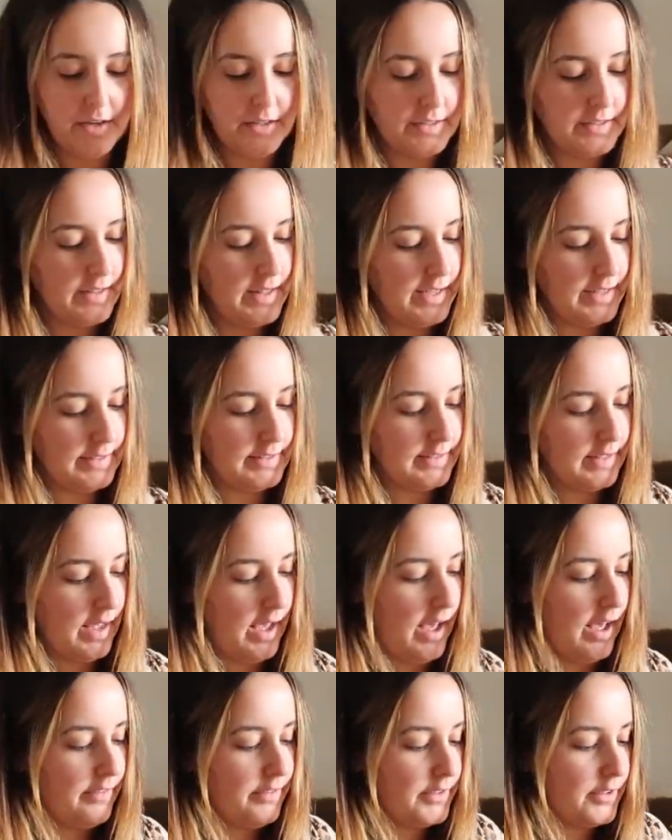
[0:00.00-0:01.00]
there's this
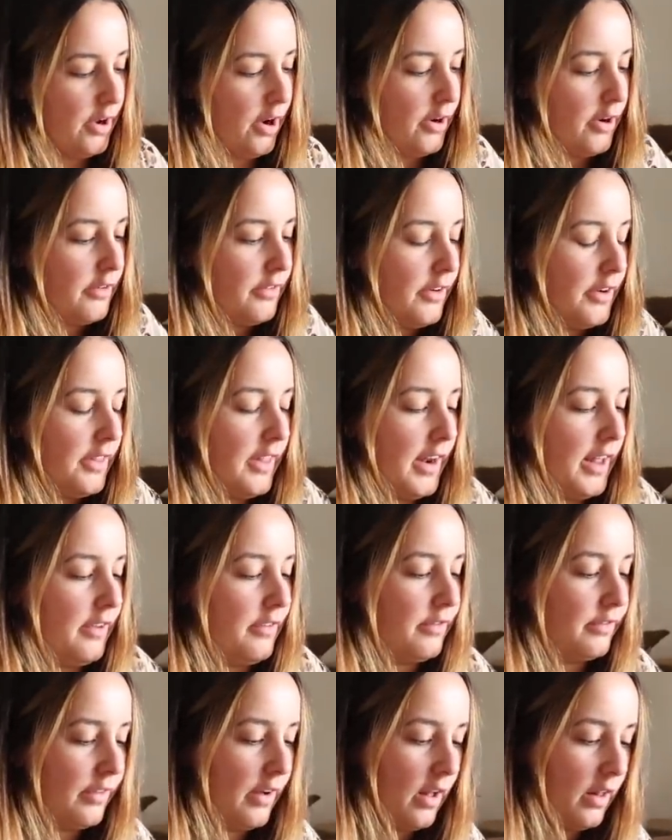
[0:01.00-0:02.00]
photographer that I
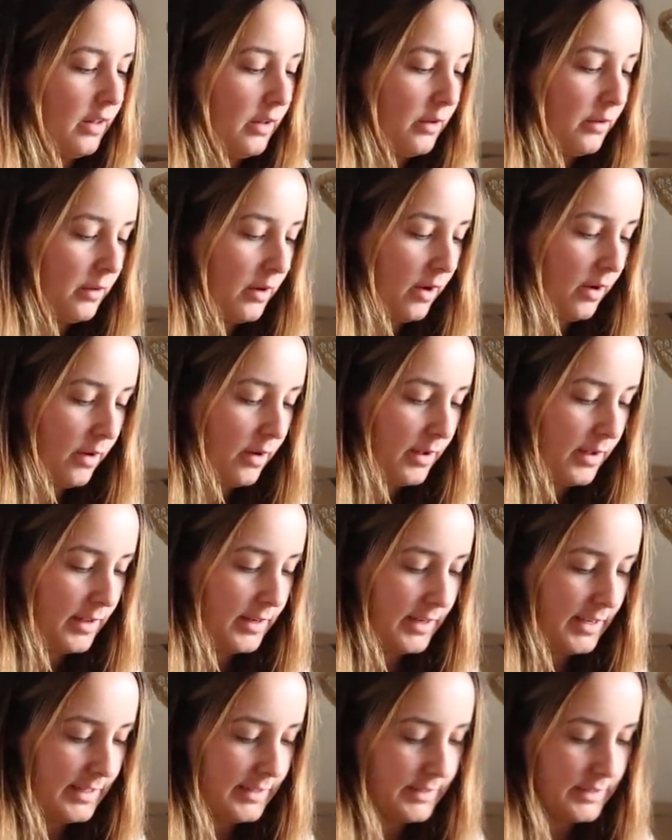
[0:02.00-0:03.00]
follow
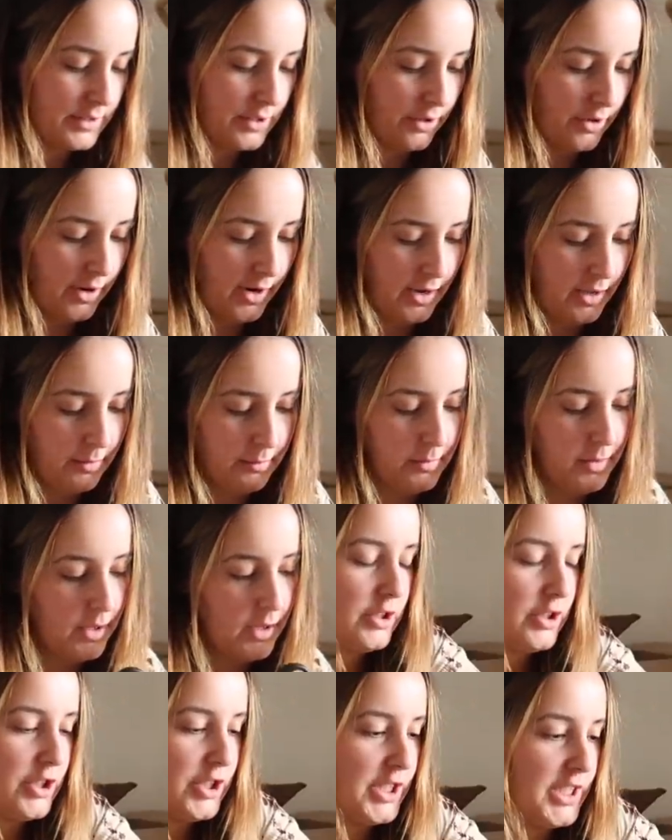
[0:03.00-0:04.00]
on Instagram.
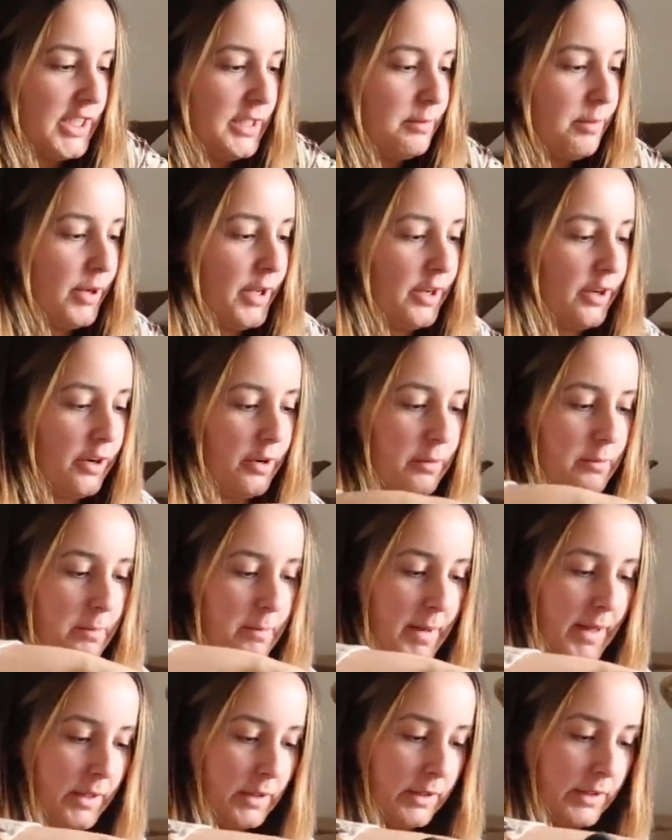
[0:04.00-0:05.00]
She put her
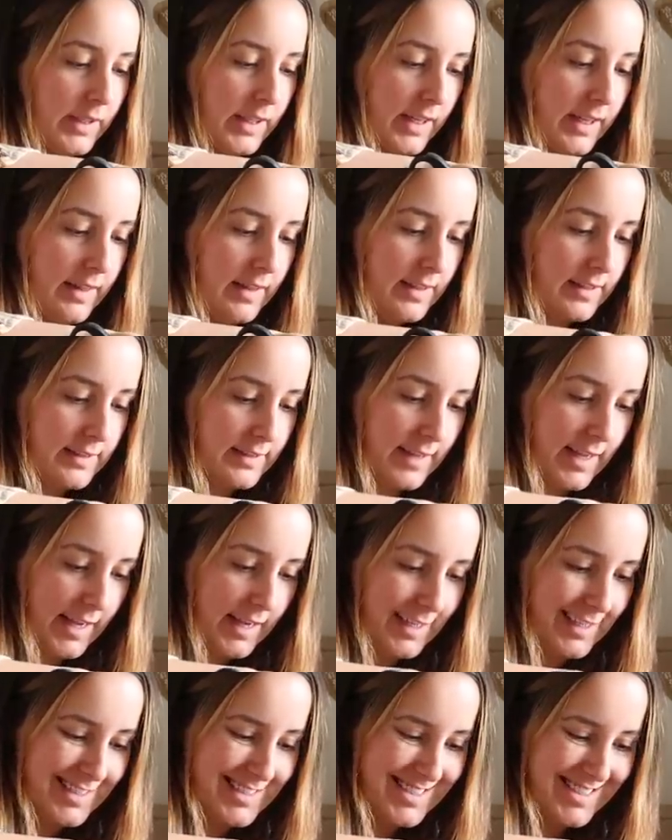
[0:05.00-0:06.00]
milk in this
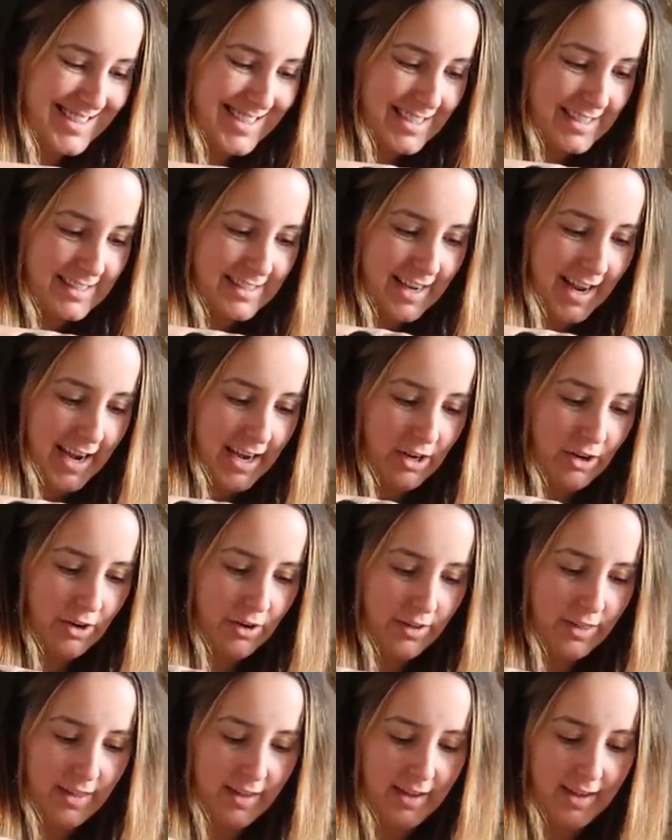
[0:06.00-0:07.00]
like
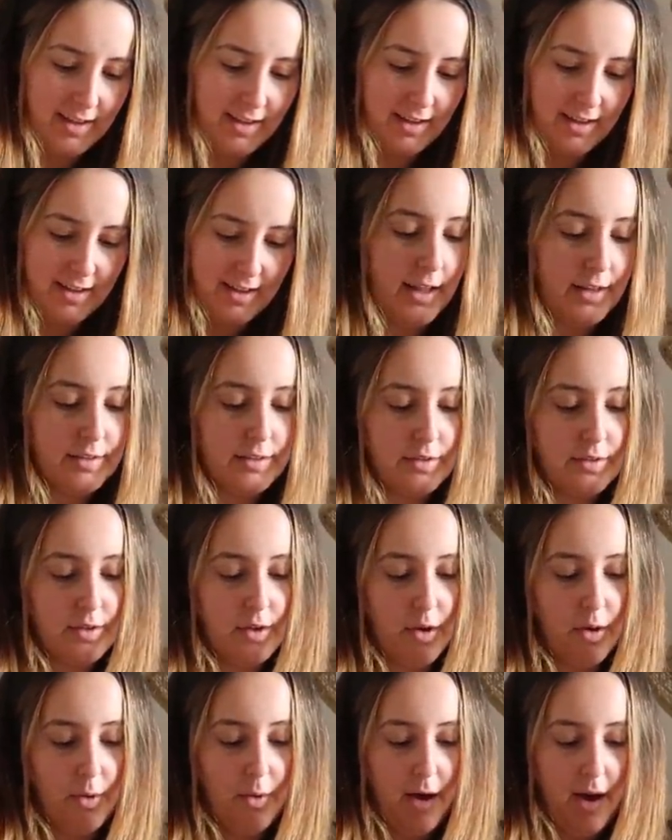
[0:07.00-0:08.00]
container thing, and
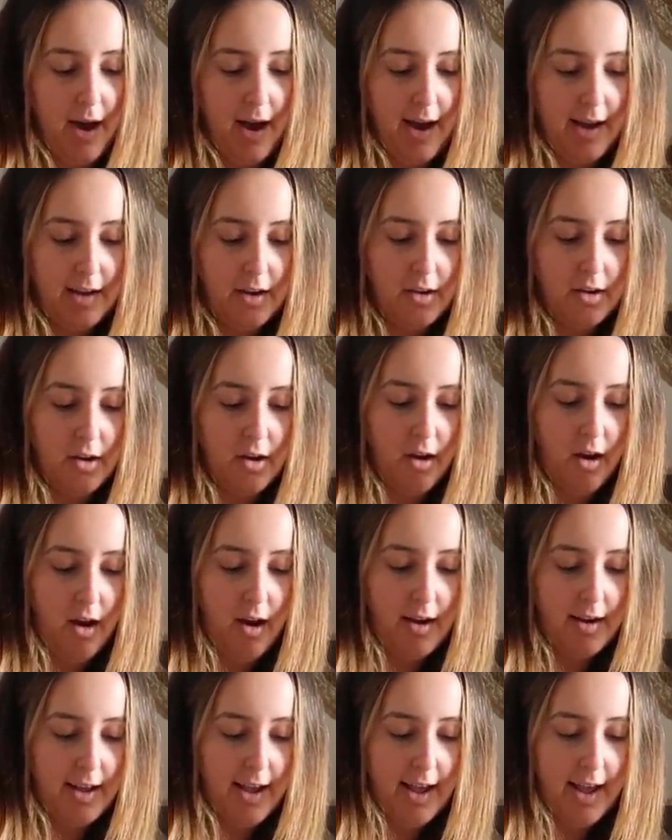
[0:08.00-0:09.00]
so I
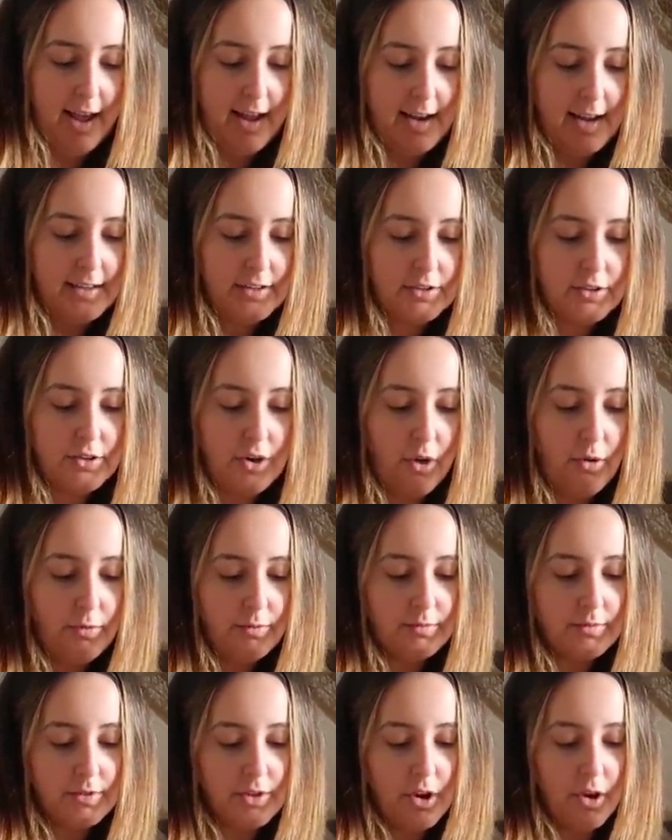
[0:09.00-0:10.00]
got it, and I
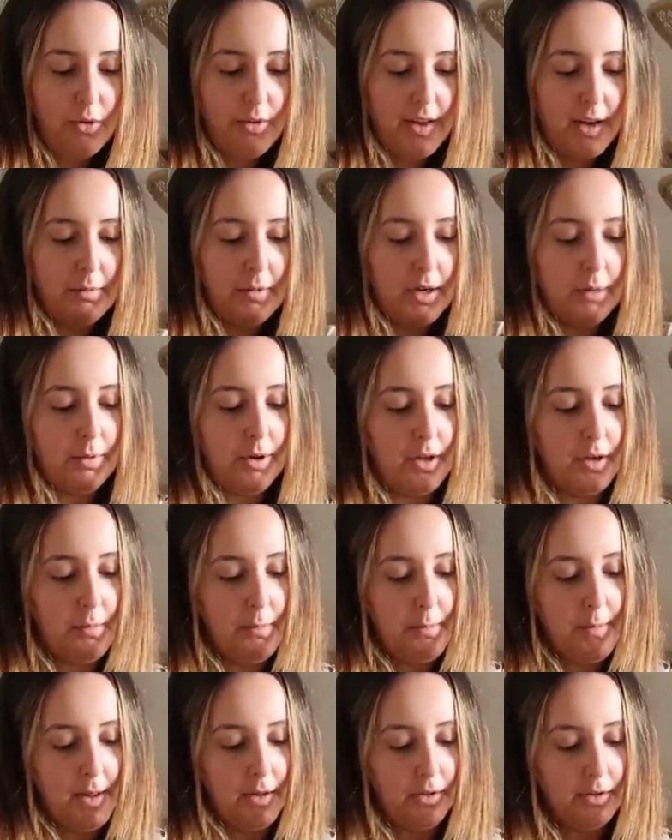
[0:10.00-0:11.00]
don't know that I'm gonna put
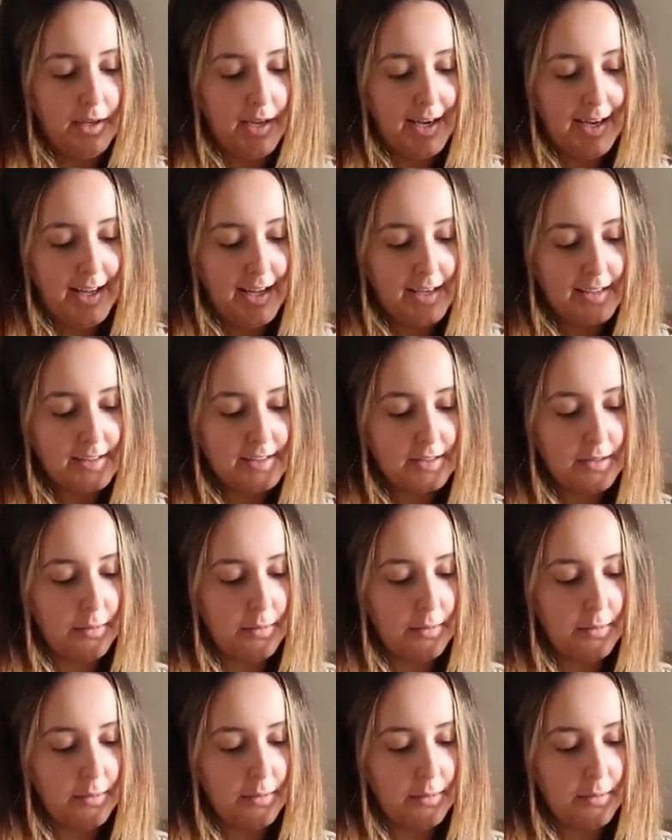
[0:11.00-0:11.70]
milk in it.